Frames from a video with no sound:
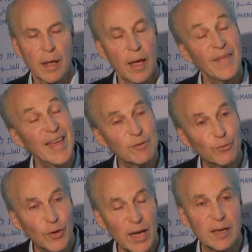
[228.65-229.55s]
And then
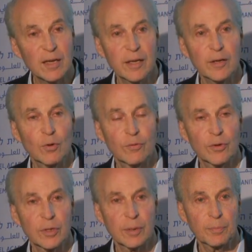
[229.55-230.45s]
finally,
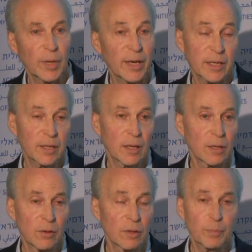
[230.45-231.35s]
over a
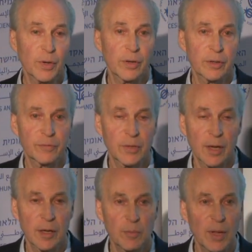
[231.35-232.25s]
long period of
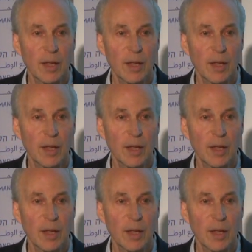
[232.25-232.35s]
time,